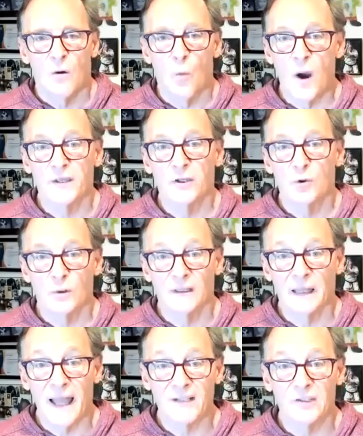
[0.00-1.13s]
what you would
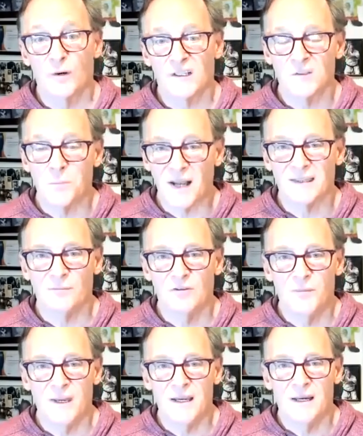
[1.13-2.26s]
like to expect them to
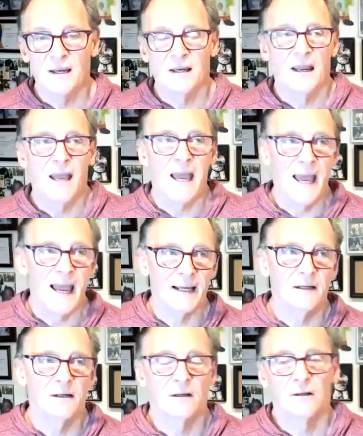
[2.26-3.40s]
be? Heck
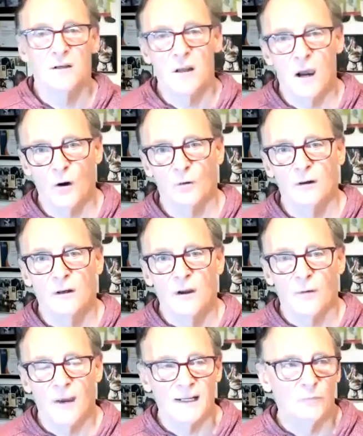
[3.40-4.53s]
no,
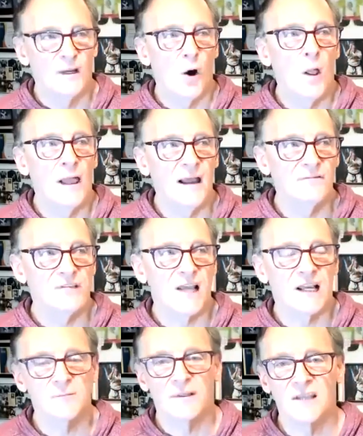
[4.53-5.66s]
right? We all have this
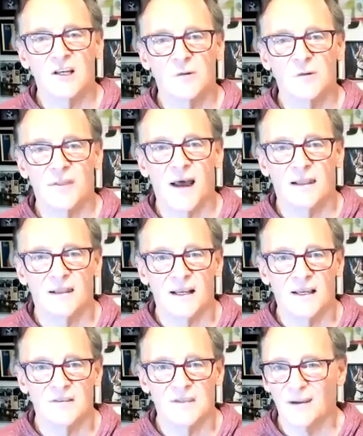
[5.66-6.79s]
expectation about the
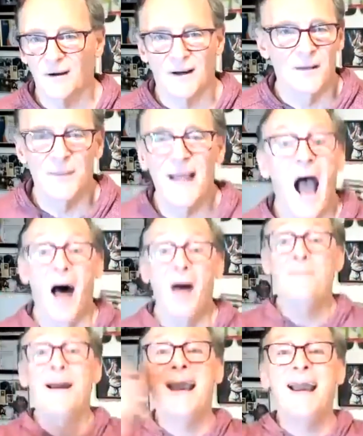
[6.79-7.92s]
holidays that they're going to be
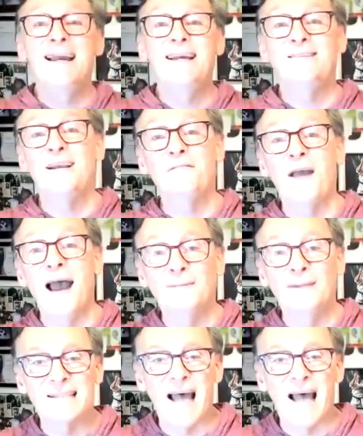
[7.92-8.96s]
amazing family